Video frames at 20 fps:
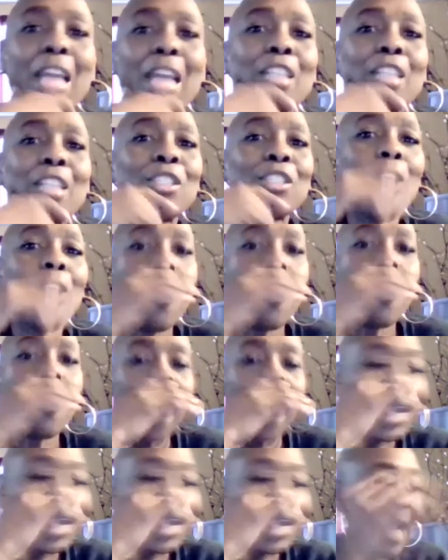So
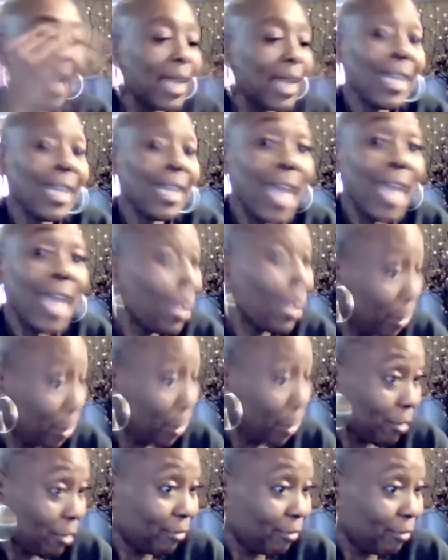I got a letter